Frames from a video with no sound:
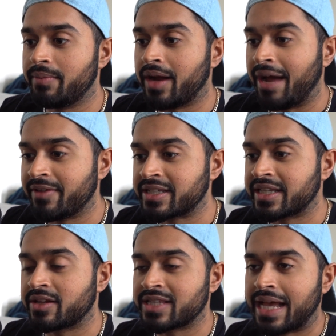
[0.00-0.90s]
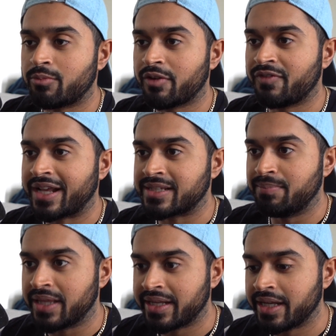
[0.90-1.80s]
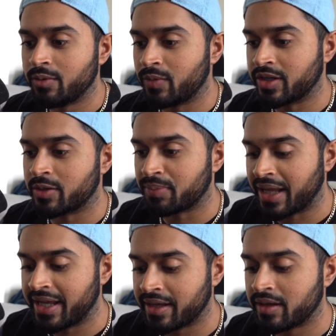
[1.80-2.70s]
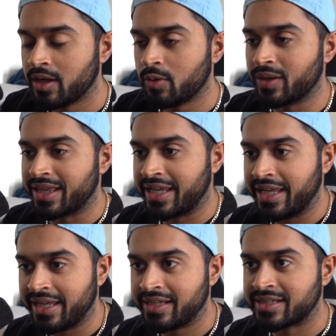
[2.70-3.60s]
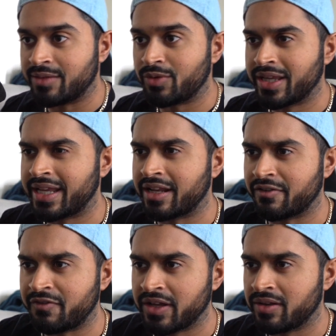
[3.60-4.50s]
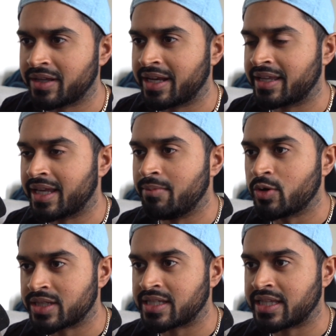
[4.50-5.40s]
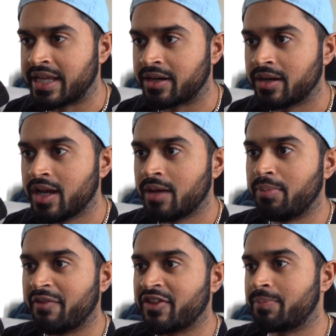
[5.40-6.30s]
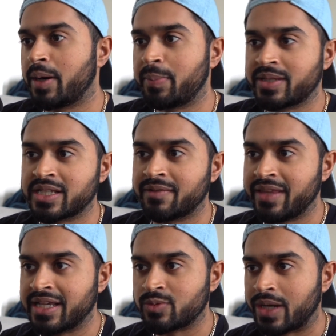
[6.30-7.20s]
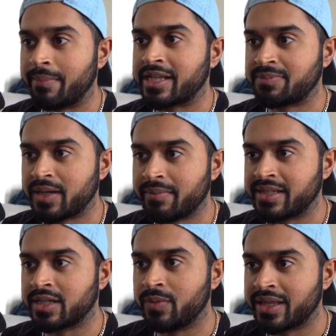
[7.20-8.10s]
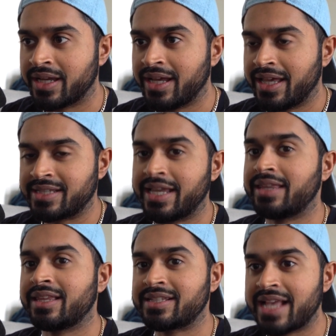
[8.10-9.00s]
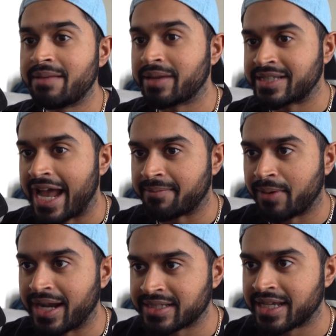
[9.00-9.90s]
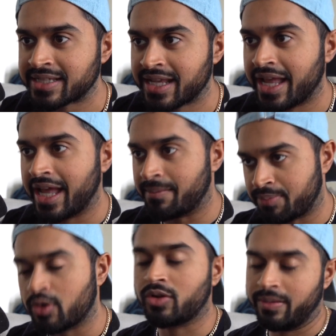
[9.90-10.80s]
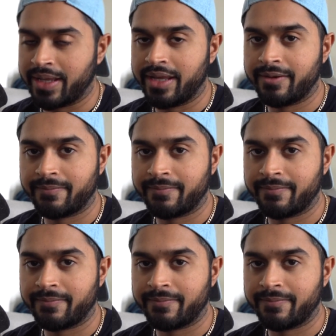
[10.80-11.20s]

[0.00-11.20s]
Obviously, there's a lot more flexibility when you're playing with the keys and really getting a feel and getting the emotions in there. But for the purposes of this, what I'm experimenting with is taking the same exact process and programming it.